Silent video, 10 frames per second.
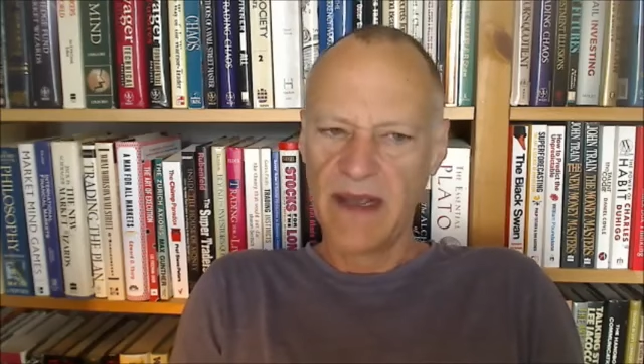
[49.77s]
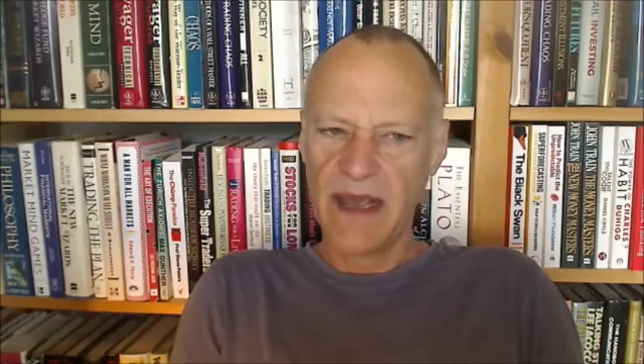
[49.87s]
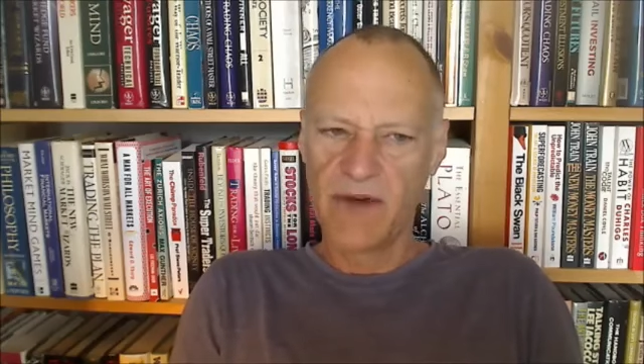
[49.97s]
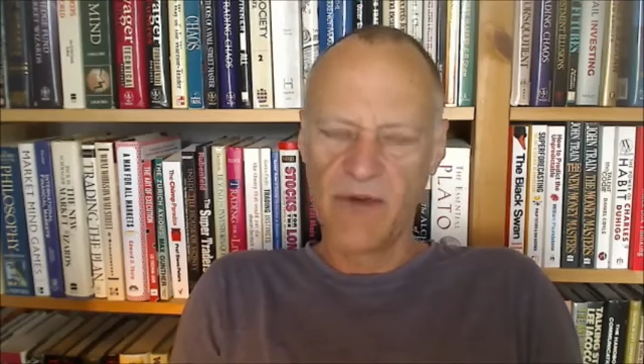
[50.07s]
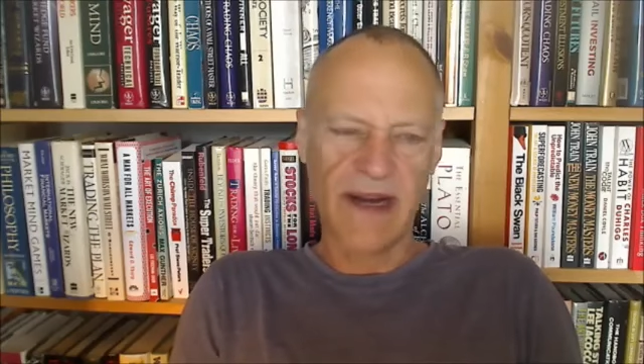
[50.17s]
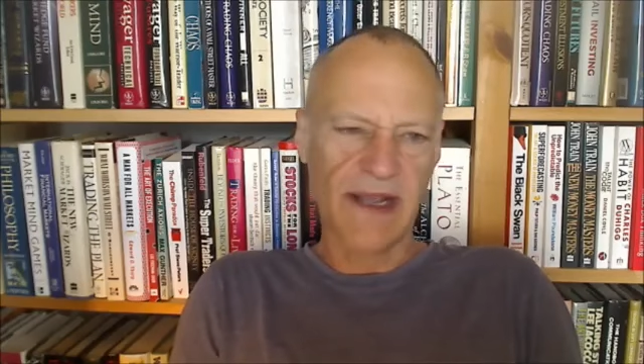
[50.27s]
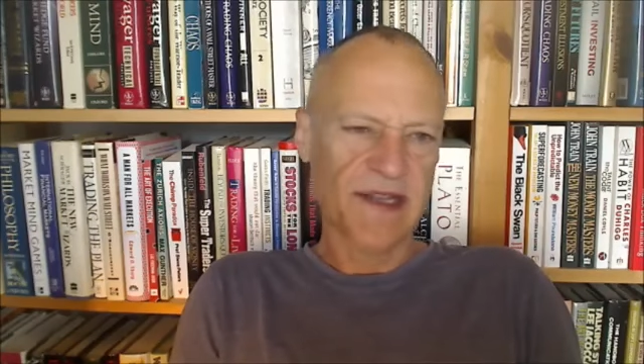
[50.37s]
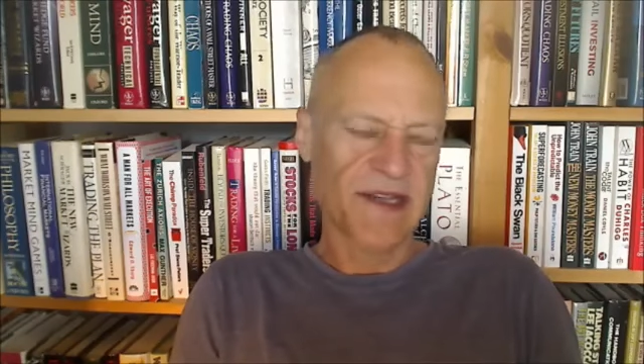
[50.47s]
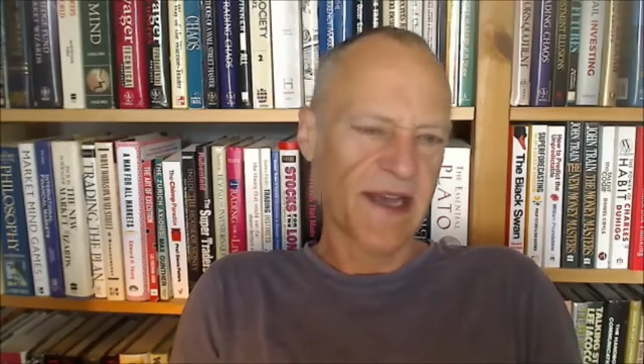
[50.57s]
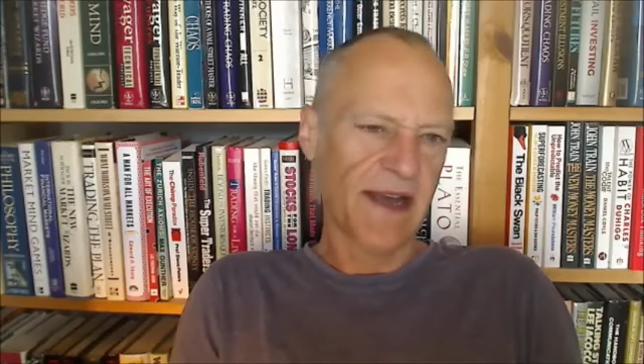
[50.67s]
He
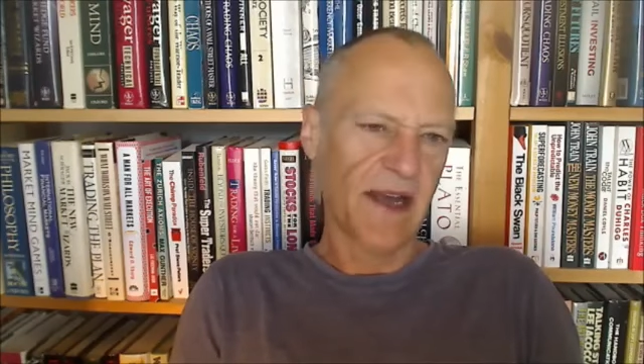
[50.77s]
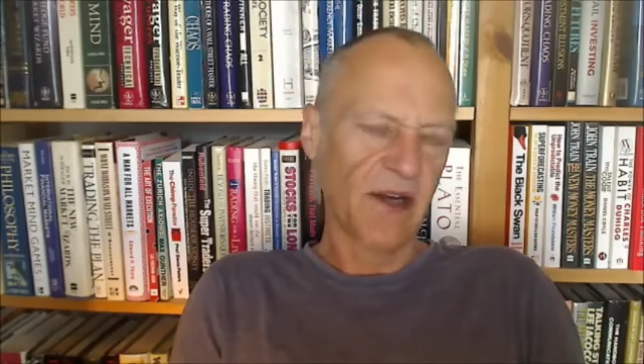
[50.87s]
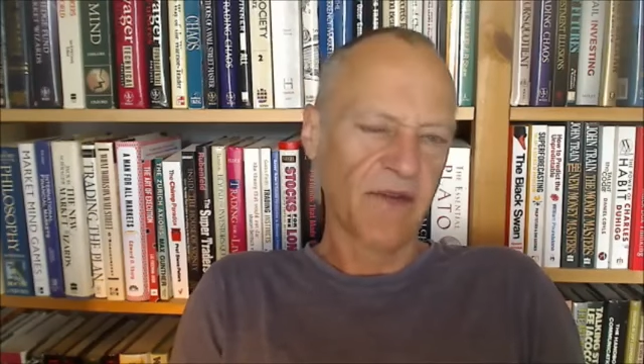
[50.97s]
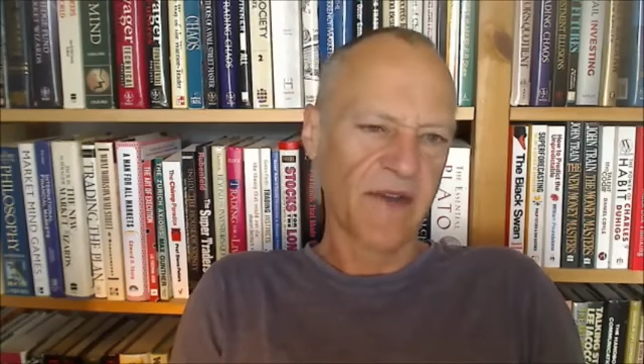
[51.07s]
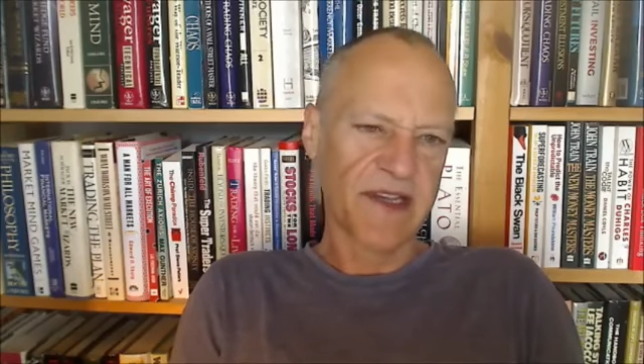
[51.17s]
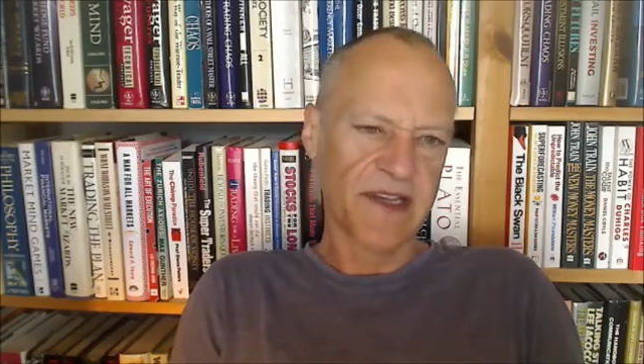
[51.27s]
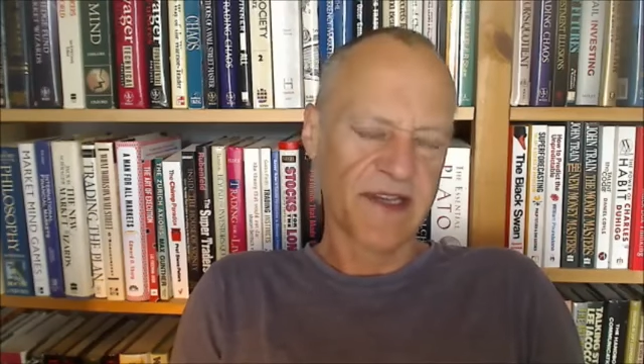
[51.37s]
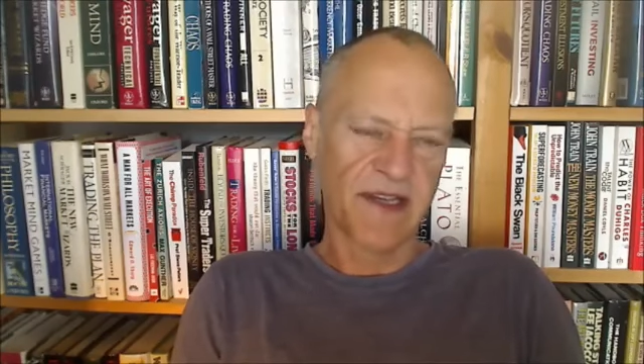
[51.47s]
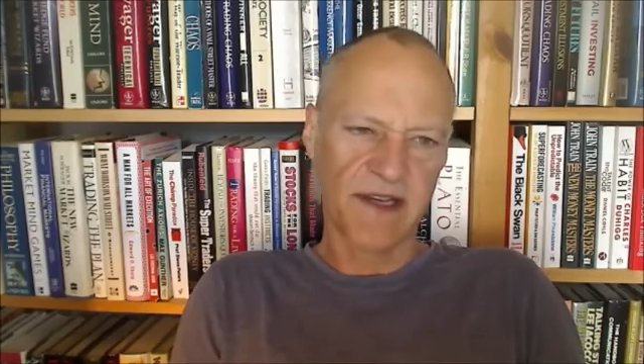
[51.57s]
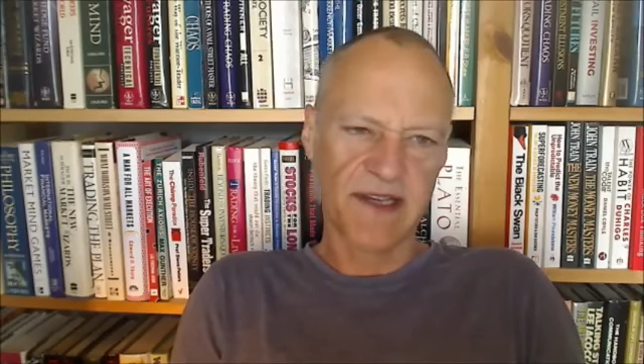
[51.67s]
credits a lot of his
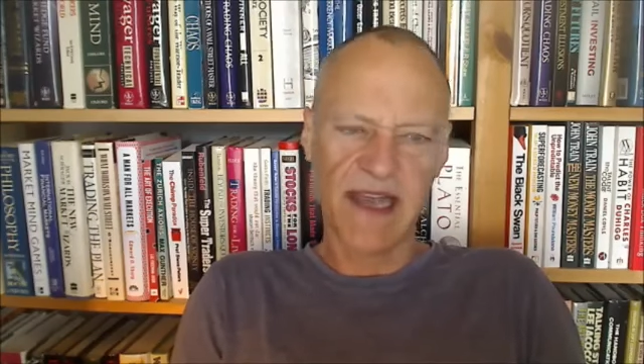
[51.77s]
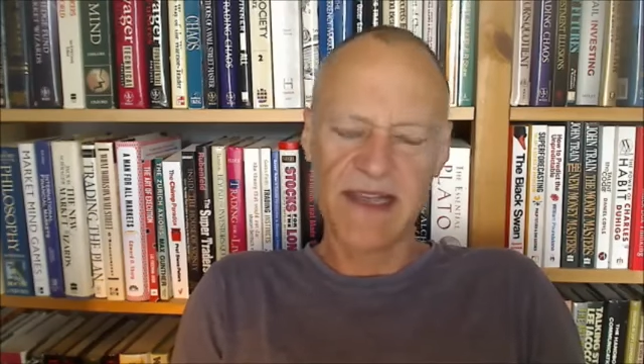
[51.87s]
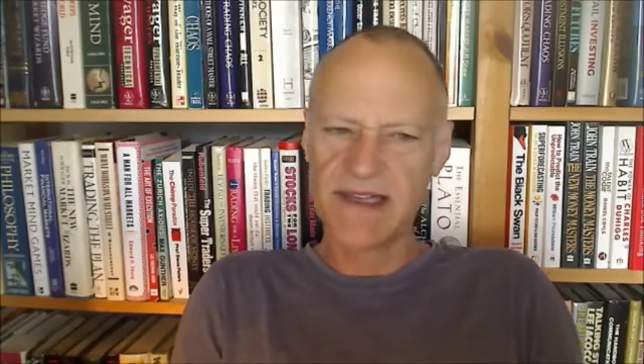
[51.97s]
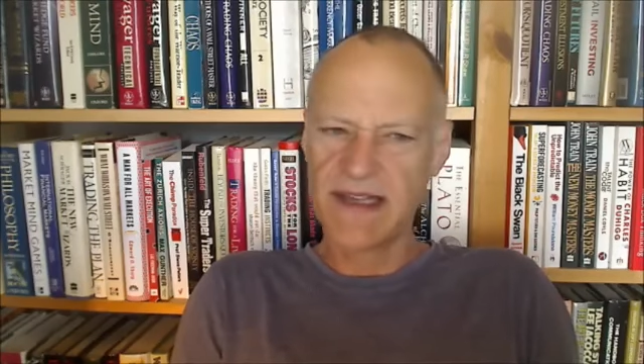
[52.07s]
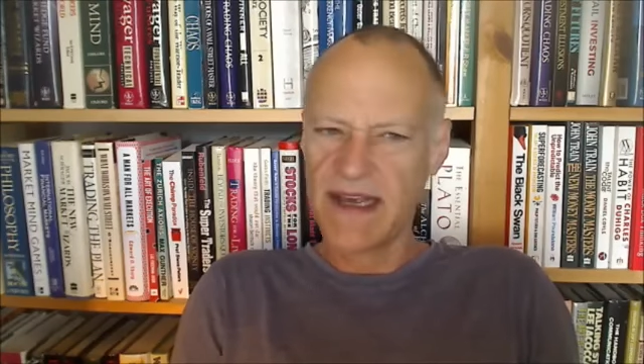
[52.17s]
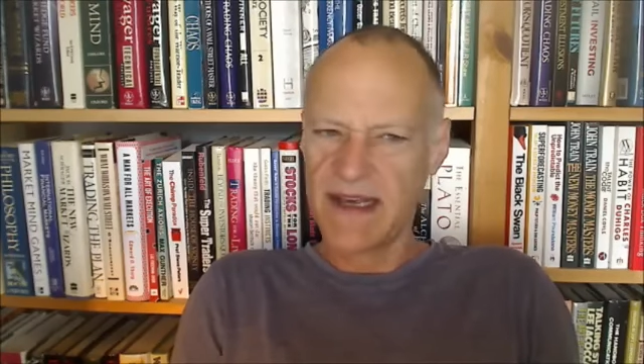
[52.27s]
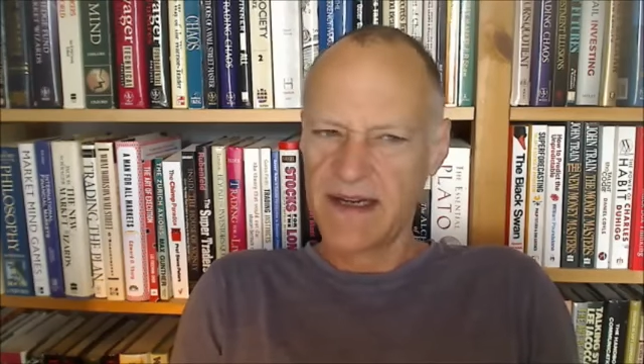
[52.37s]
success